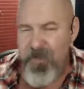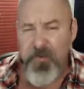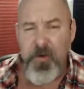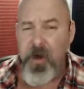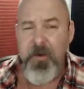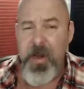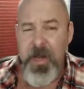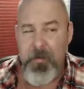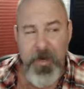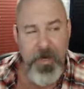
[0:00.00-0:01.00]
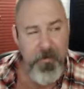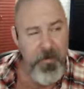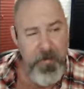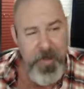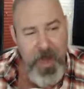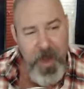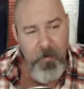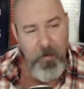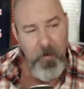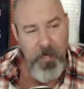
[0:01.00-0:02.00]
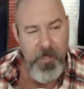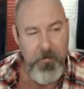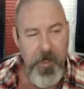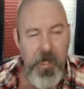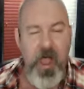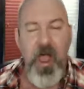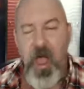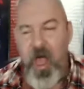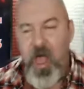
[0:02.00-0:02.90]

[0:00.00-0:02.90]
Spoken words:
I feel great right now, but I know in about an hour I'm going to wake up like, oh.